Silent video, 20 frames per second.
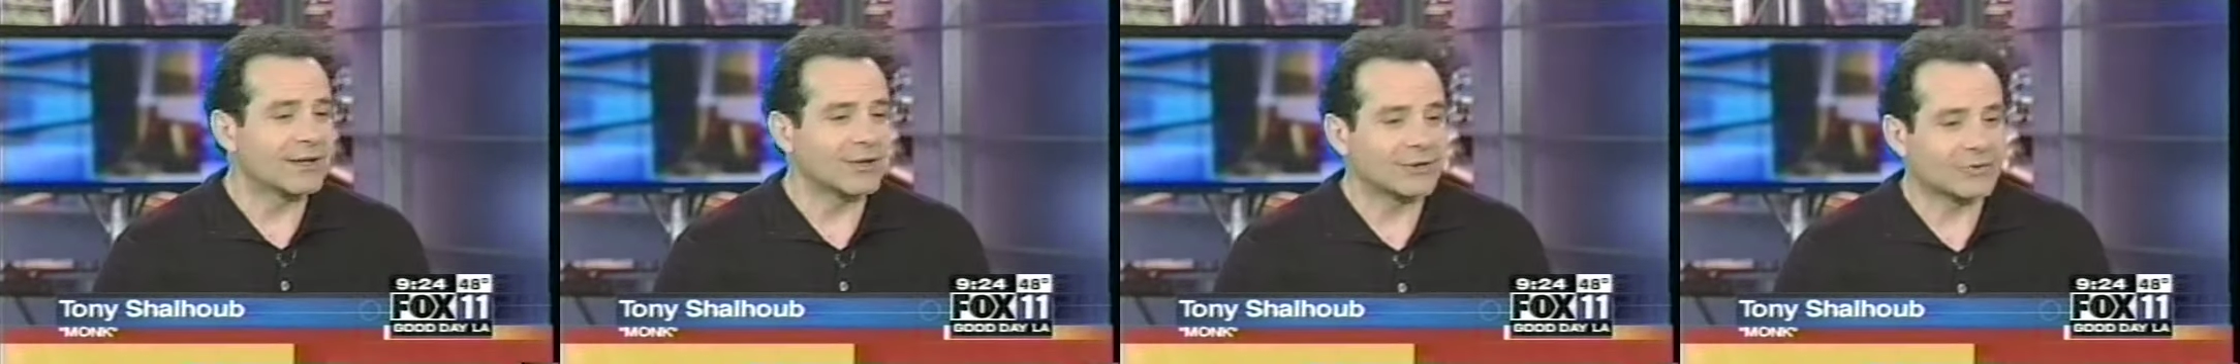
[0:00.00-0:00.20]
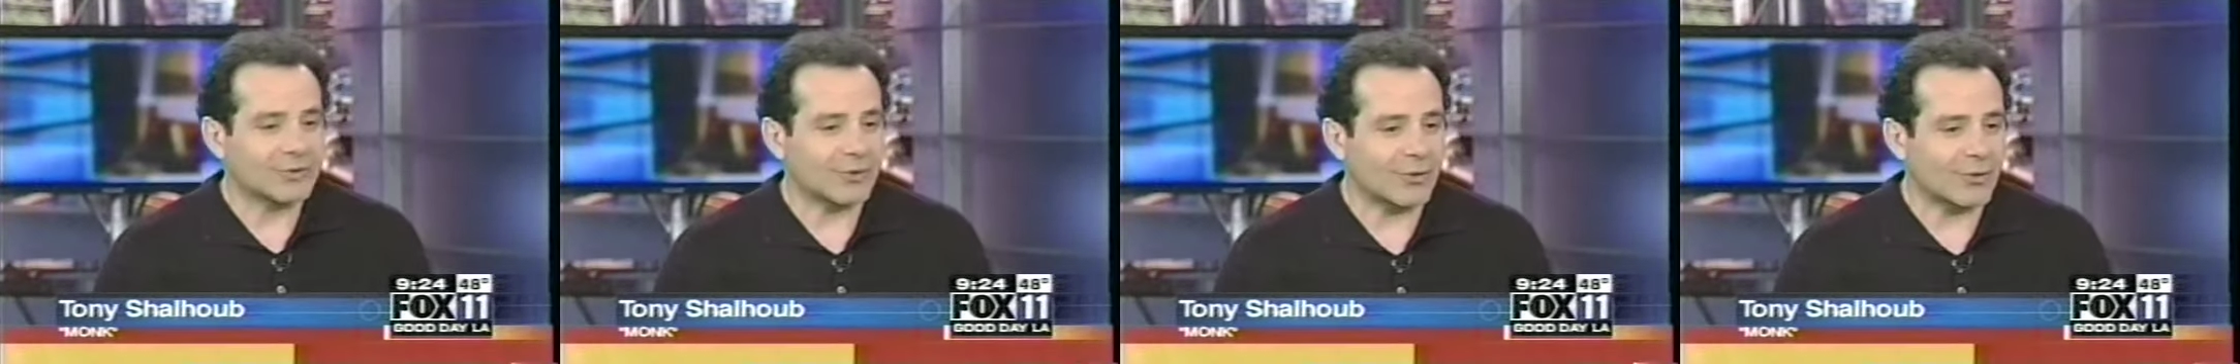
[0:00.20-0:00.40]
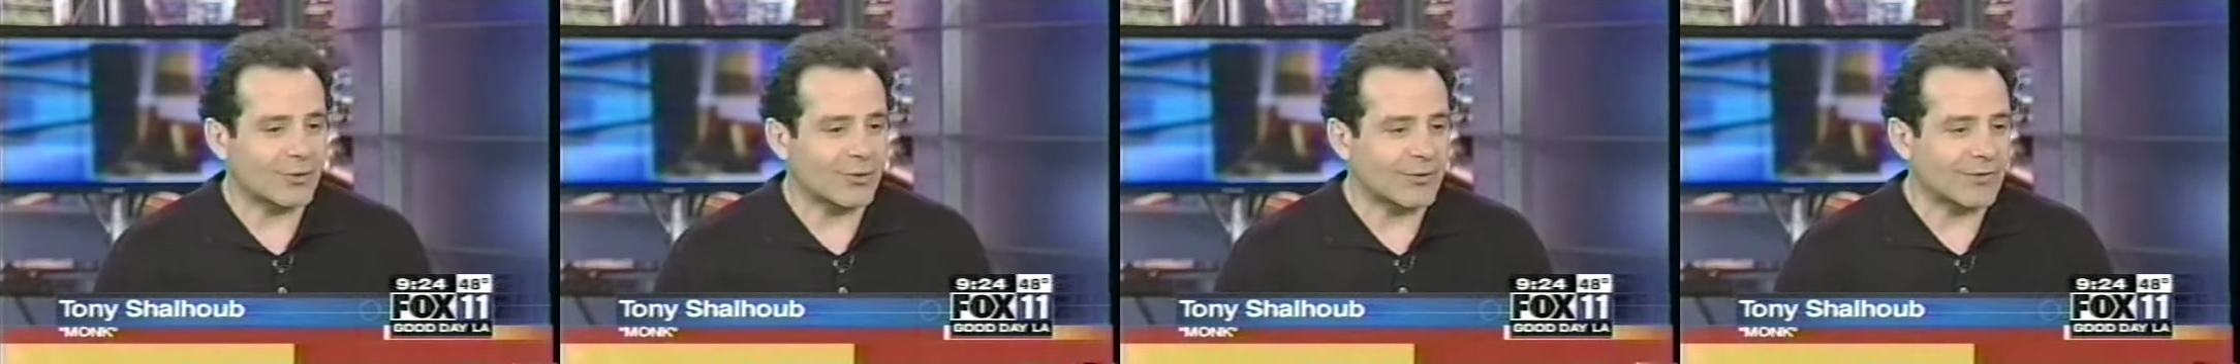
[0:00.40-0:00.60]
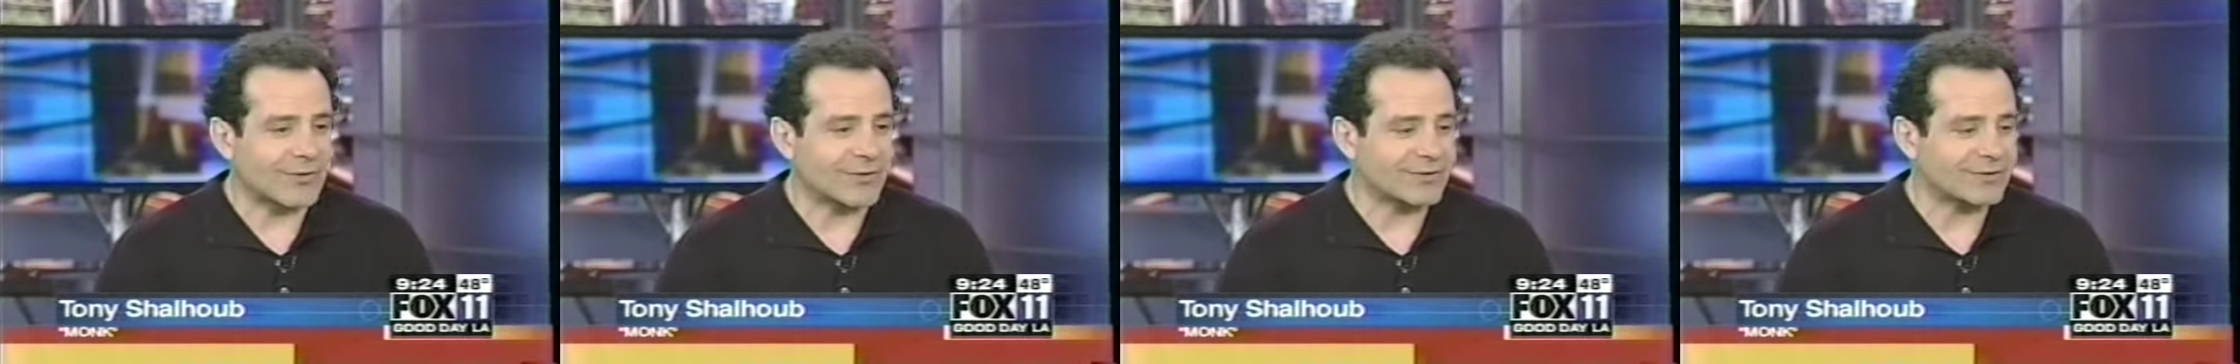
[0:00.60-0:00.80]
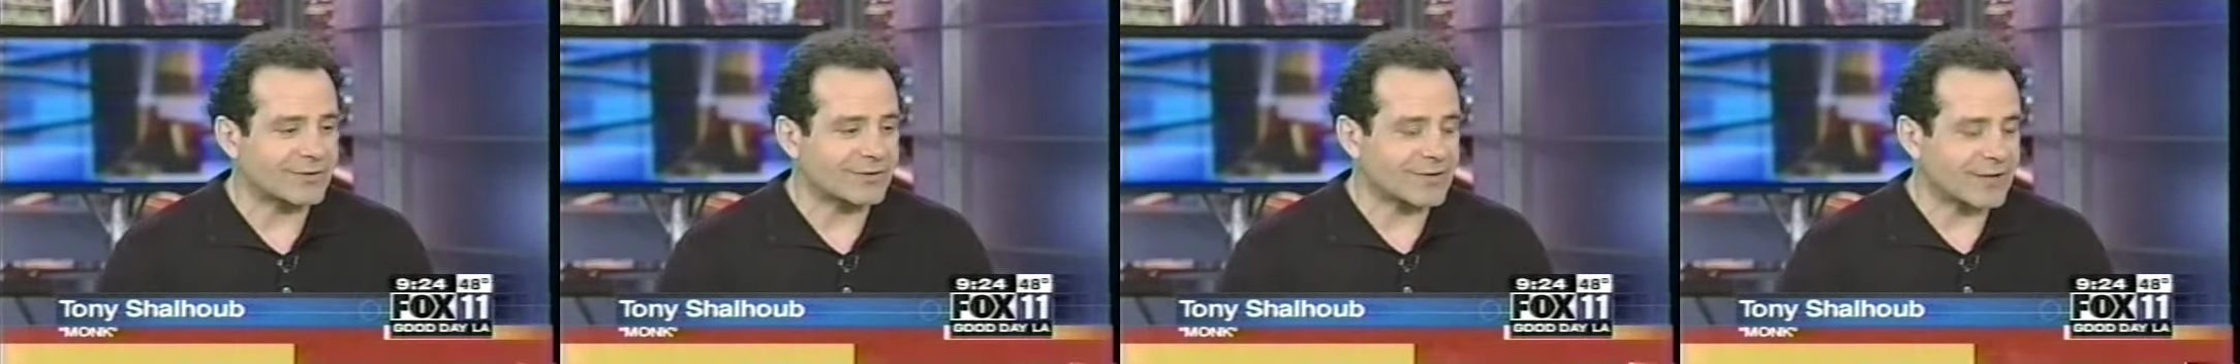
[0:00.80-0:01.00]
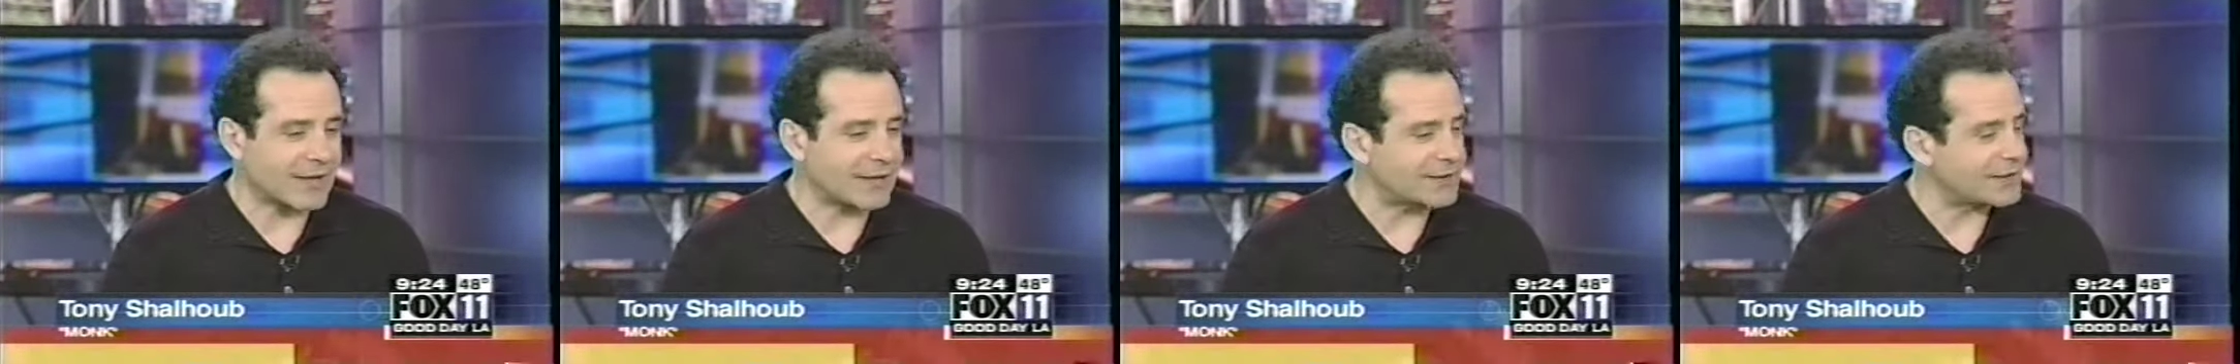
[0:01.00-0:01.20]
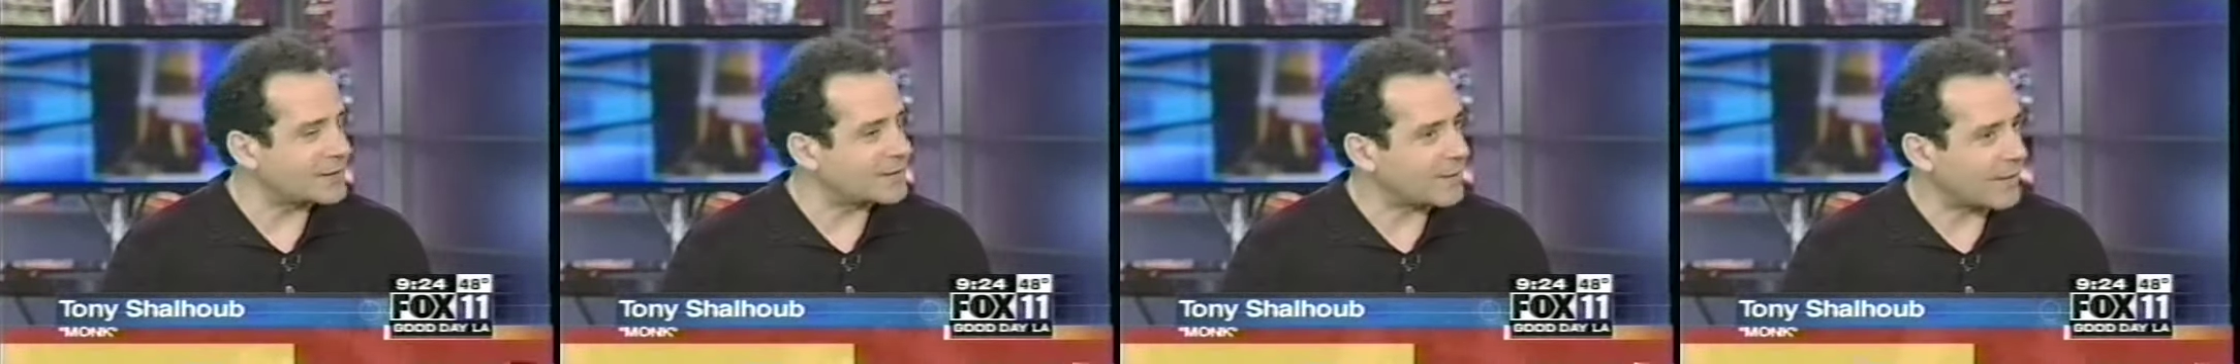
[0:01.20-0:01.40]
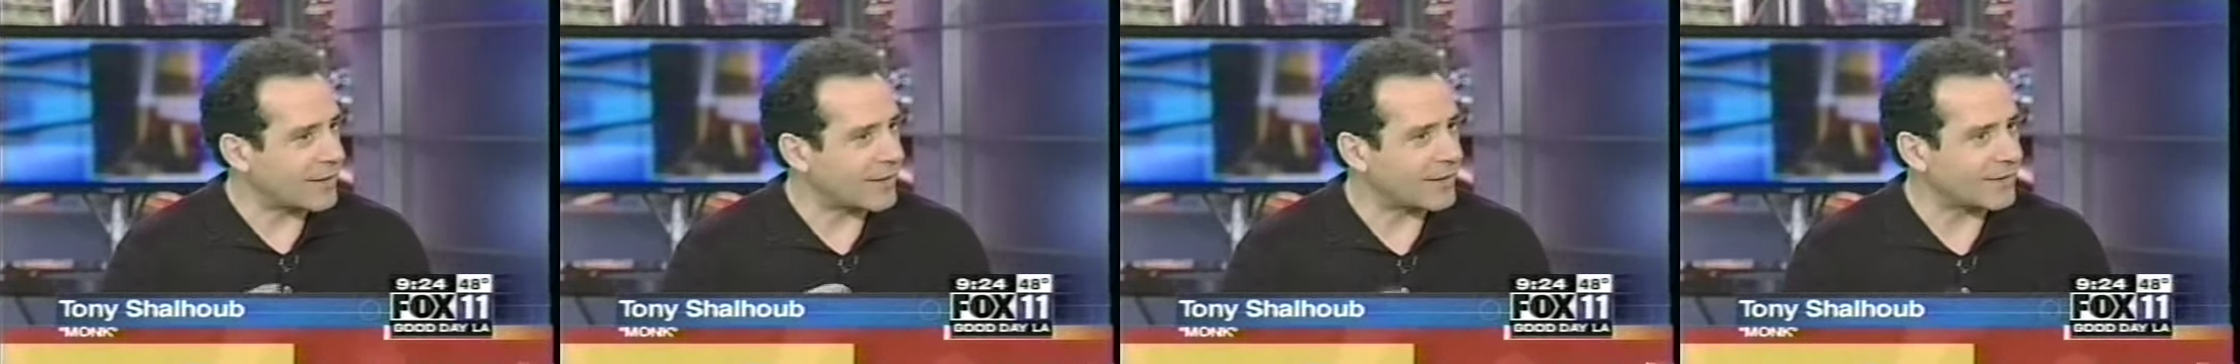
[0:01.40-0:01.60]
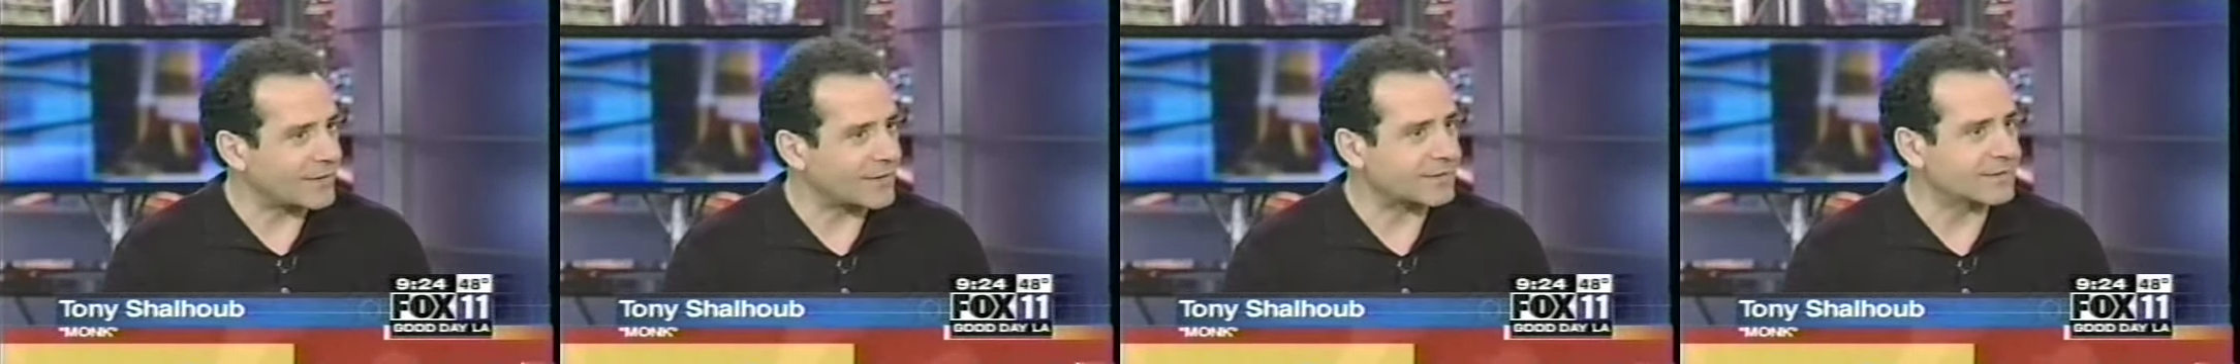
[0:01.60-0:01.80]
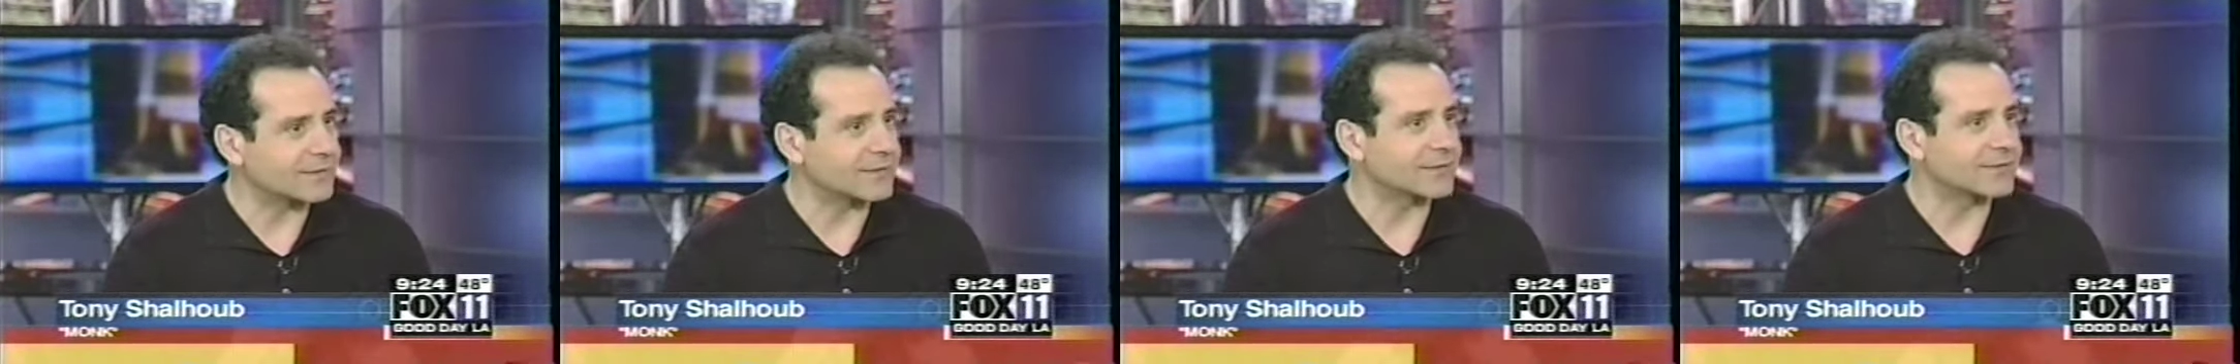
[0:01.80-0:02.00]
So this, the idea behind
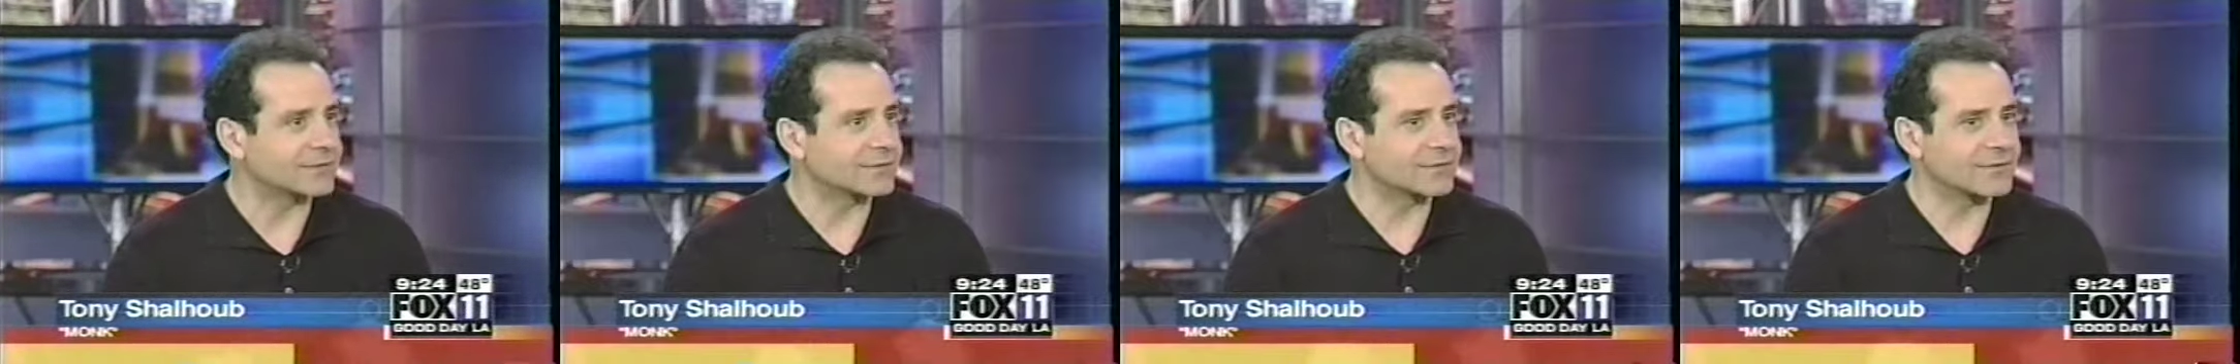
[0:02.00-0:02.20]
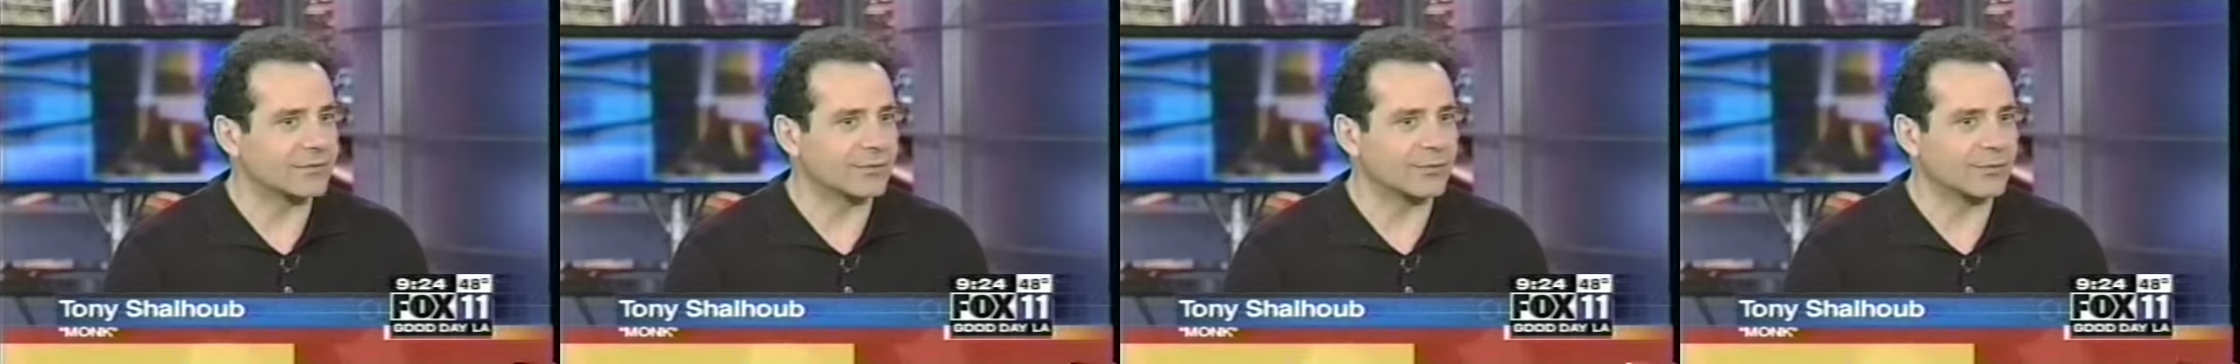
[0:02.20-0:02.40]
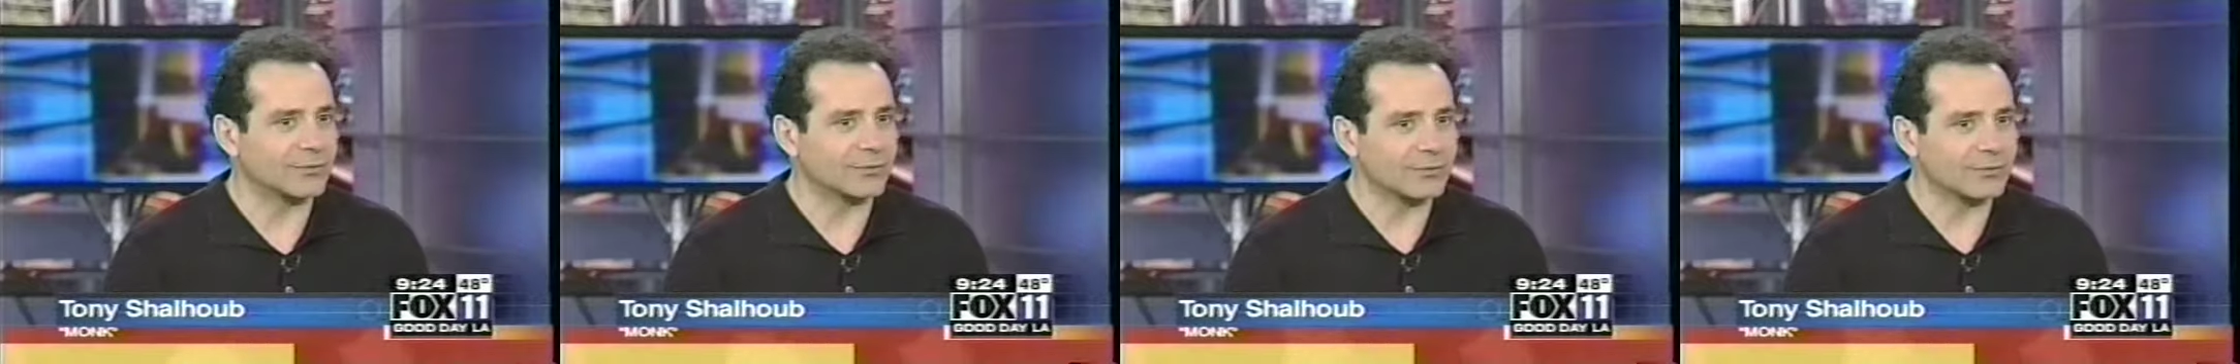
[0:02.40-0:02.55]
this is to